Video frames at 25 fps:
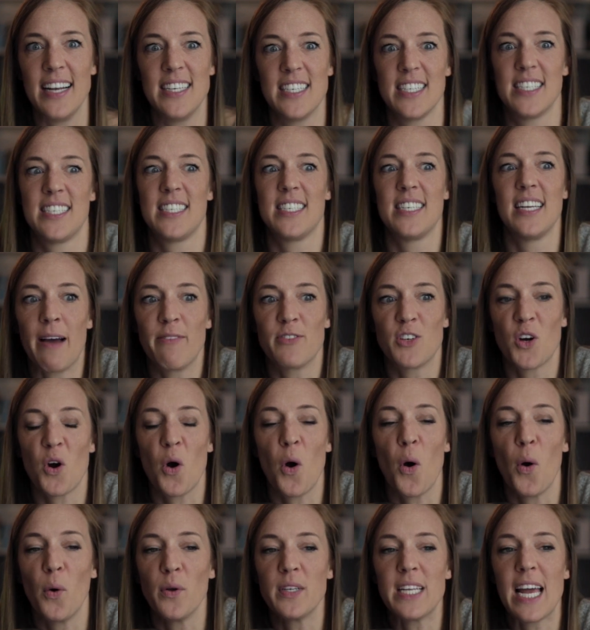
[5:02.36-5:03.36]
I just, after a
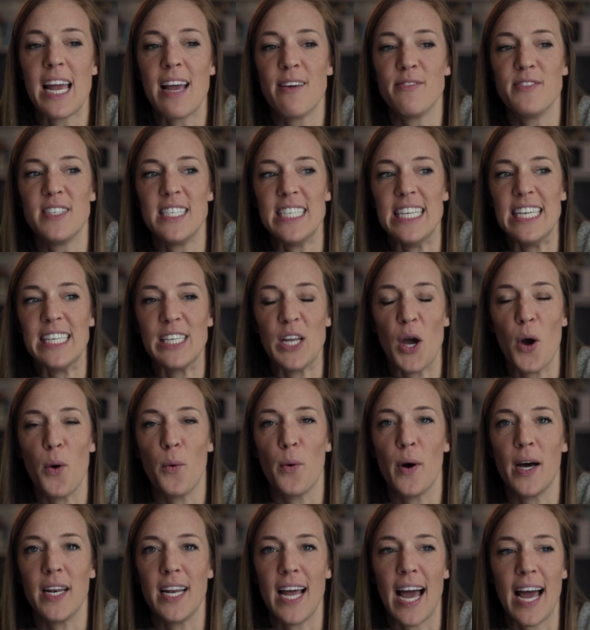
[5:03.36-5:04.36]
whole day of seeing no
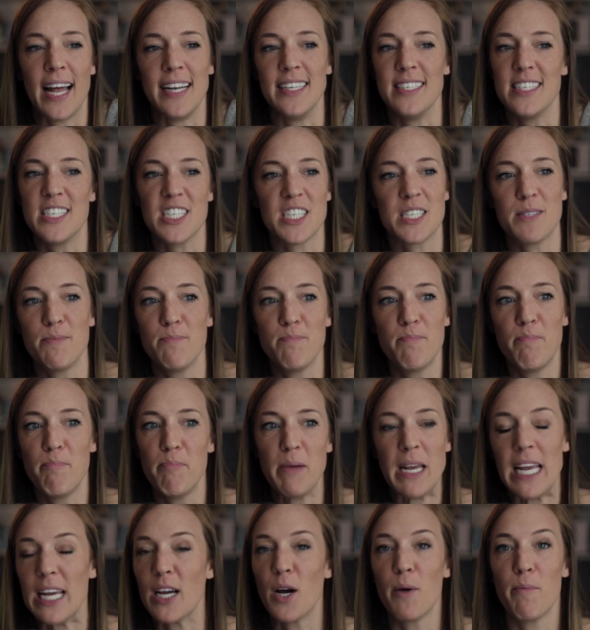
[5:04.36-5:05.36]
one and just
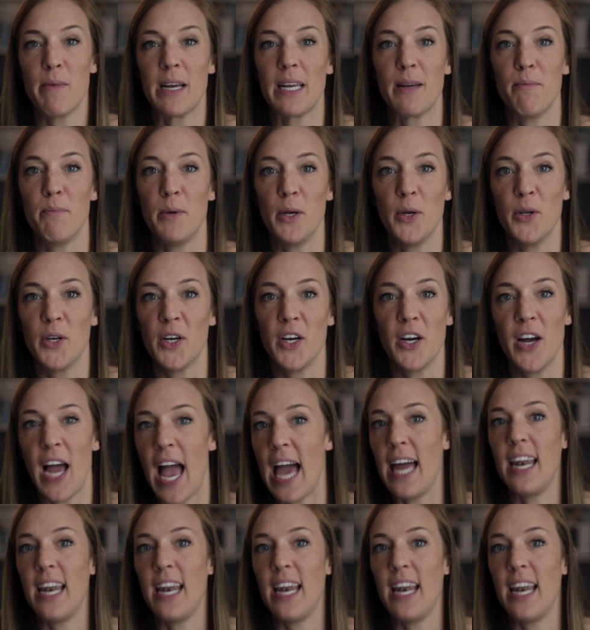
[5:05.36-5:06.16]
being on my computer,